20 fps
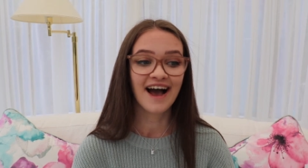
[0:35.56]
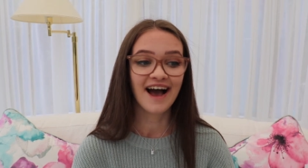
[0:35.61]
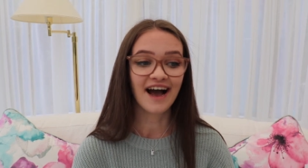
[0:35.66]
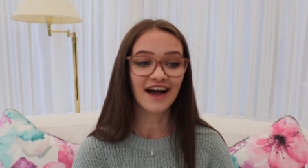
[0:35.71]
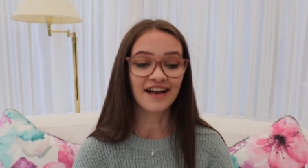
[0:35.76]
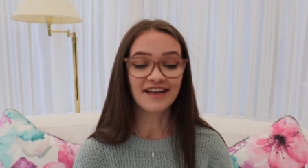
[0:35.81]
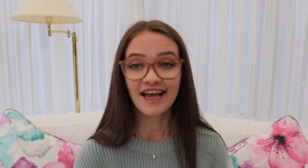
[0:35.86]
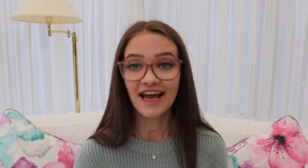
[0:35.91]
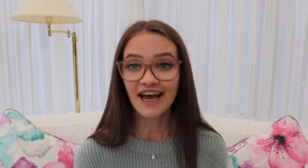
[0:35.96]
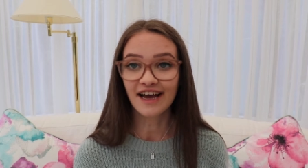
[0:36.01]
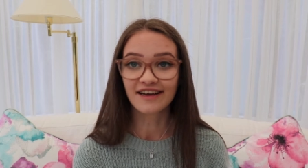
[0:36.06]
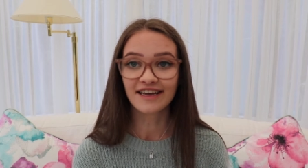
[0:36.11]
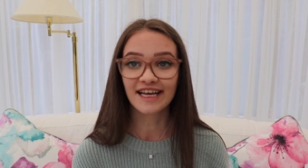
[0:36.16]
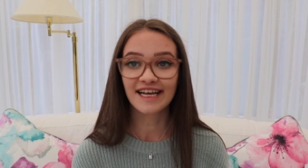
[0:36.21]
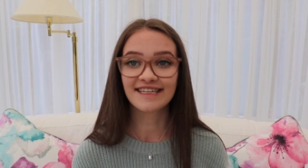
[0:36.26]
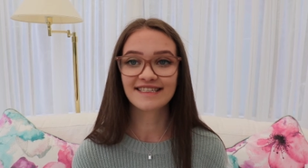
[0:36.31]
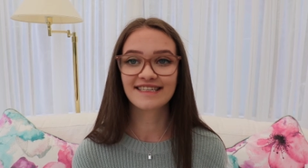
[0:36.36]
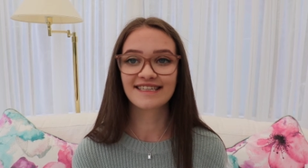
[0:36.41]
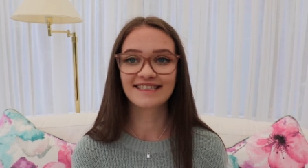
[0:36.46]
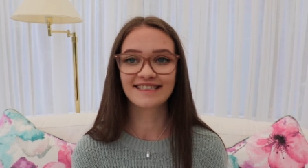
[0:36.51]
And yeah,
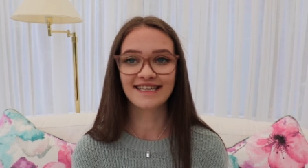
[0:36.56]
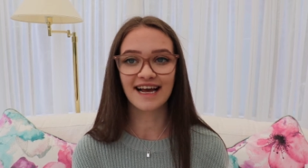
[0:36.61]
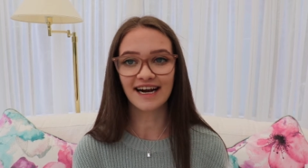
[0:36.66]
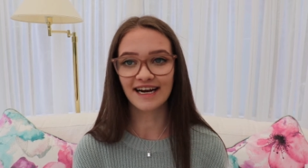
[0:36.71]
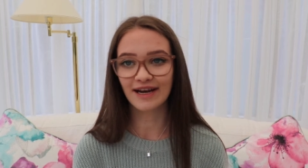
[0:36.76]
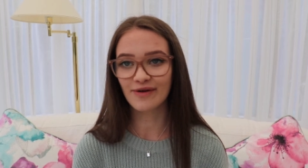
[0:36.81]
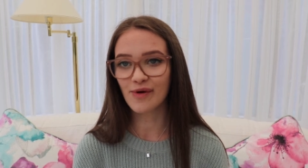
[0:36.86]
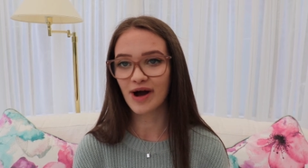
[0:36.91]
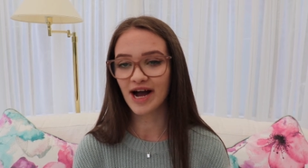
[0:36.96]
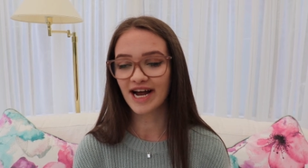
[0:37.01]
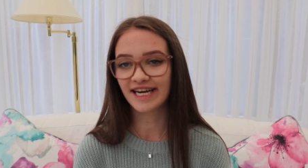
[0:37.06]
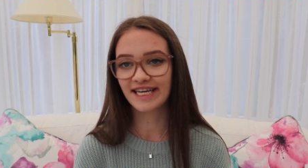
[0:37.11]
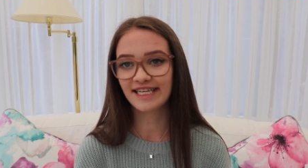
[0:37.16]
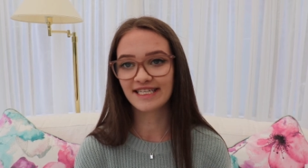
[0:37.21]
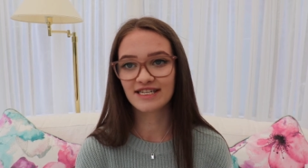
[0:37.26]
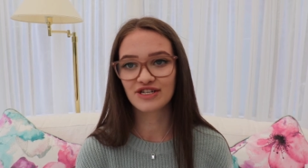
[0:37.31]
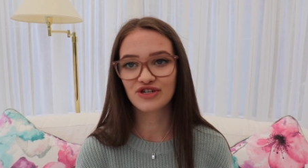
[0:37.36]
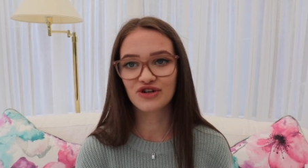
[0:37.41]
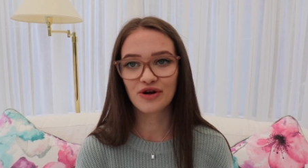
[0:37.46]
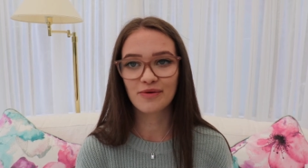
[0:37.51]
it's exactly what I
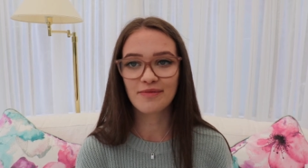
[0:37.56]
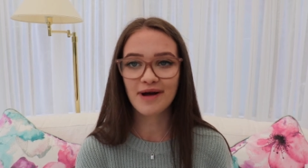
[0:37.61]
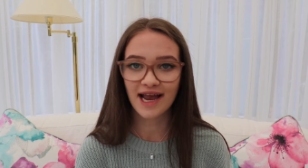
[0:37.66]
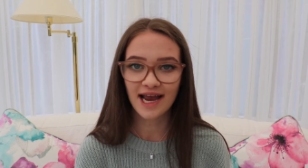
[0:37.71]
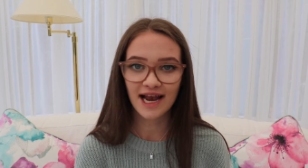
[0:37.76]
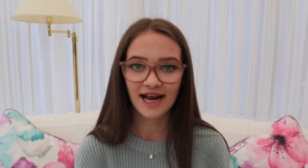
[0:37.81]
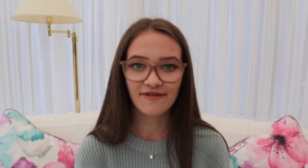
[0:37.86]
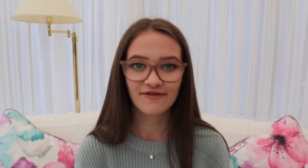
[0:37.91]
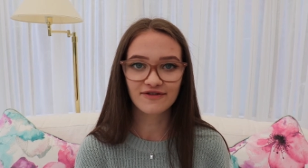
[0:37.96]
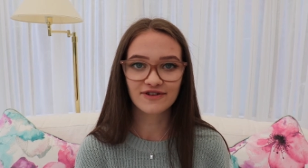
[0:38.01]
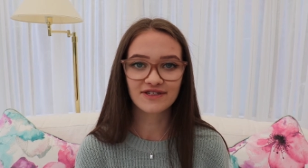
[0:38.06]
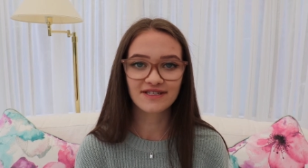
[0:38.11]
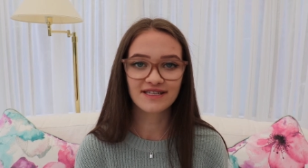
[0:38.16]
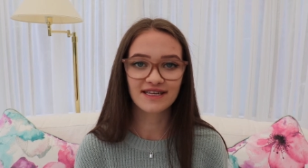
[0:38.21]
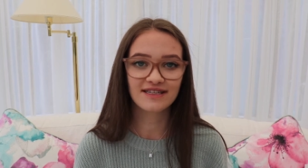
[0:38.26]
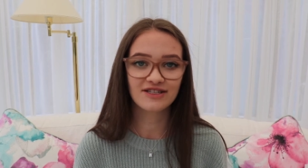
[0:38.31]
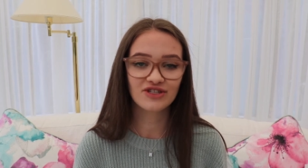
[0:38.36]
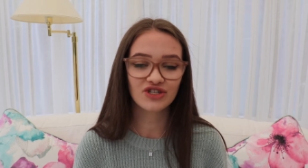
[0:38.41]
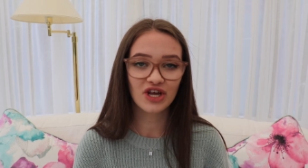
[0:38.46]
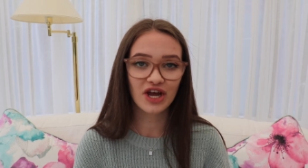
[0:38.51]
needed during my A levels,
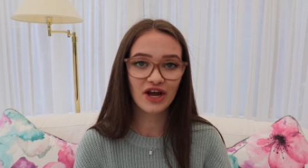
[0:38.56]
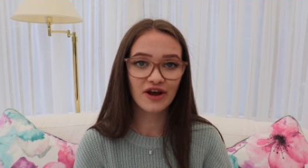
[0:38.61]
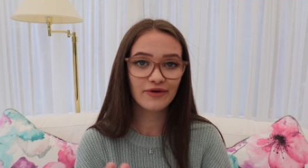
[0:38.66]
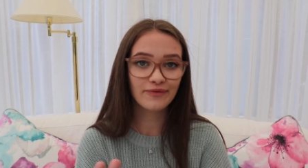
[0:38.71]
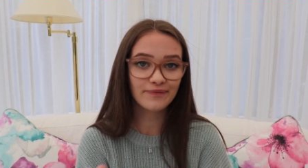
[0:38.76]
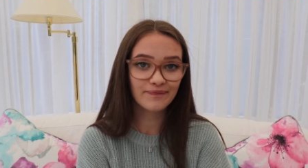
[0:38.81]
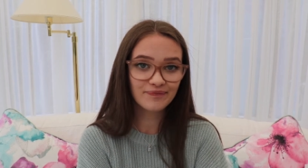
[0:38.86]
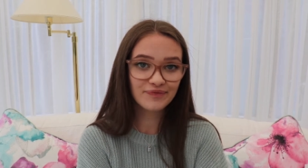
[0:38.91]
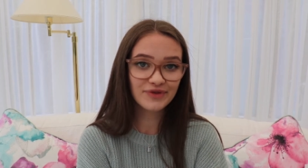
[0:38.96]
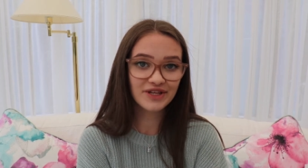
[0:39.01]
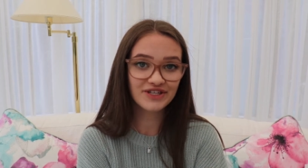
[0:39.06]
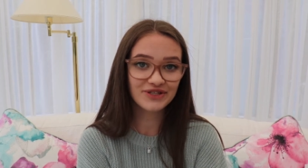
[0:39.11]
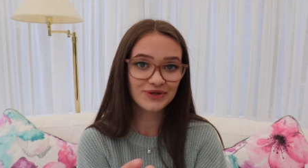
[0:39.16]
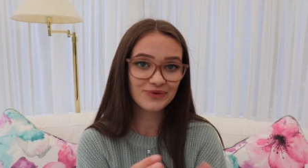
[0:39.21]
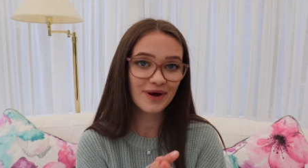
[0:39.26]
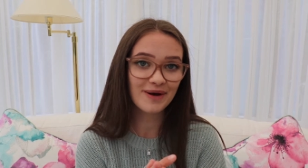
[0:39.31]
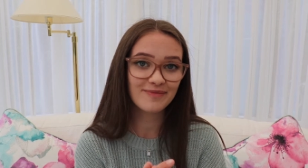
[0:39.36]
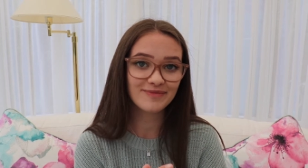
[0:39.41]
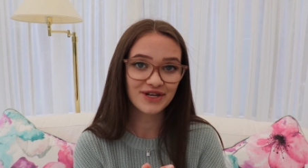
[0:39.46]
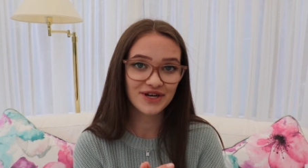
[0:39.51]
and so this is
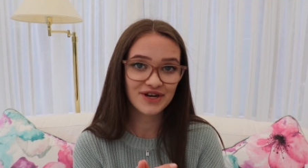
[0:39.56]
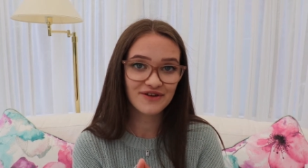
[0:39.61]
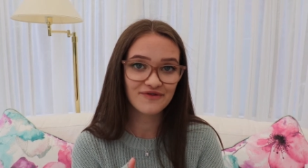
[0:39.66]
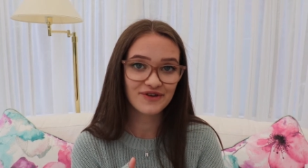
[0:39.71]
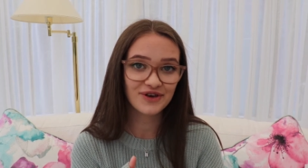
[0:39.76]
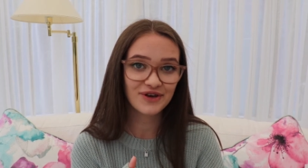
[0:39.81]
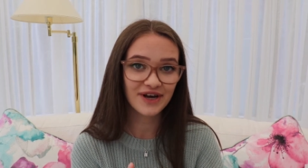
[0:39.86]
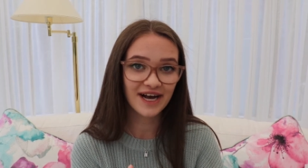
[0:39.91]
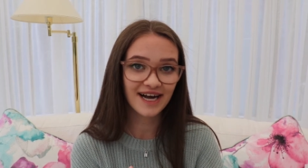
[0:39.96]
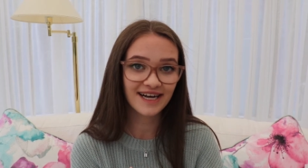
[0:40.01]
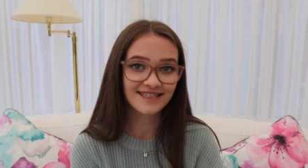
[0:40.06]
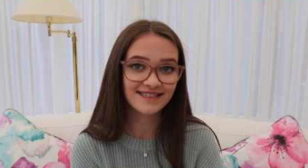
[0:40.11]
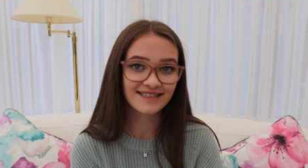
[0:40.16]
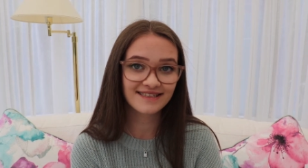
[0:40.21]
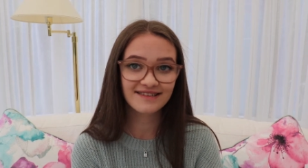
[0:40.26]
why I'm doing it for you guys.